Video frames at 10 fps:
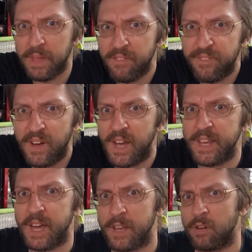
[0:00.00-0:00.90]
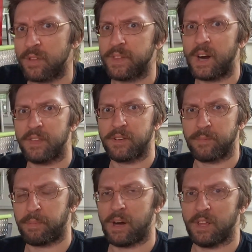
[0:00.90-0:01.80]
be fine. I know the
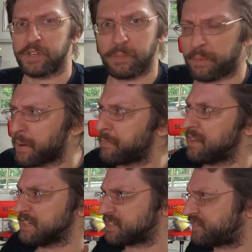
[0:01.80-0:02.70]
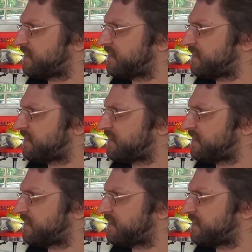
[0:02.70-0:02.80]
other polish, the purple, is